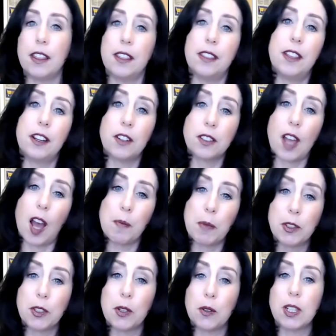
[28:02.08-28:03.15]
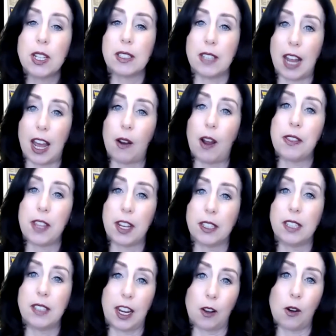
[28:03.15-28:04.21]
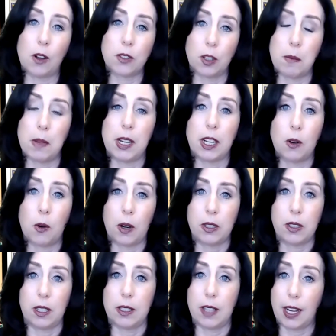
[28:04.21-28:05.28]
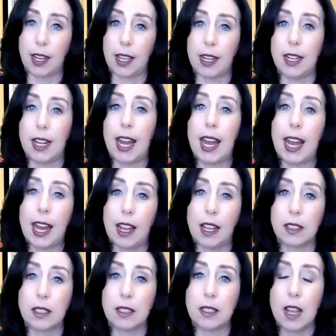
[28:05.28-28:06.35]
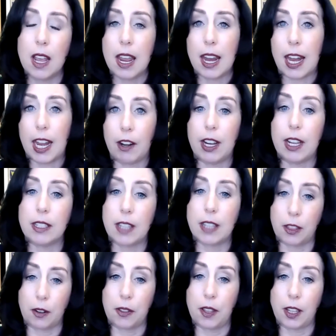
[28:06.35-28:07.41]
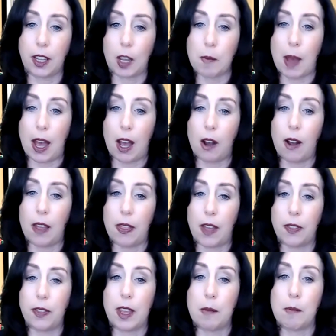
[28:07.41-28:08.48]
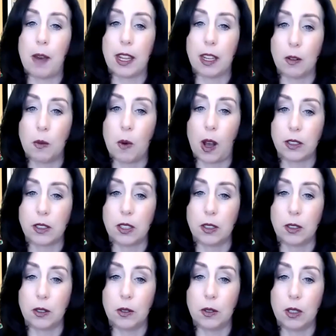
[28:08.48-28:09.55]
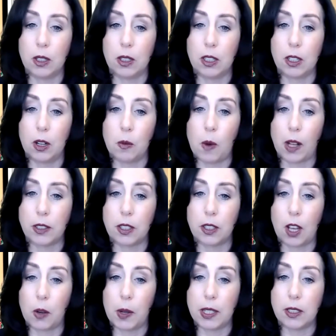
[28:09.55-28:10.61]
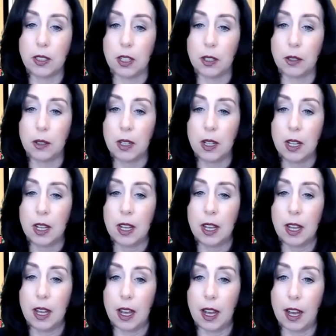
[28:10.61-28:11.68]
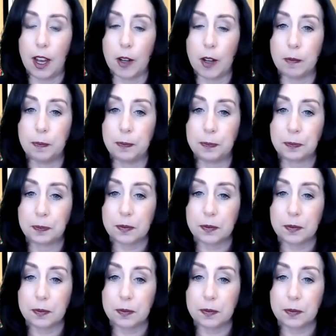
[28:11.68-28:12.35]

there's opportunities now i think to take also mini courses that can enhance areas that they're thinking about and that they might want to you know want to go into um,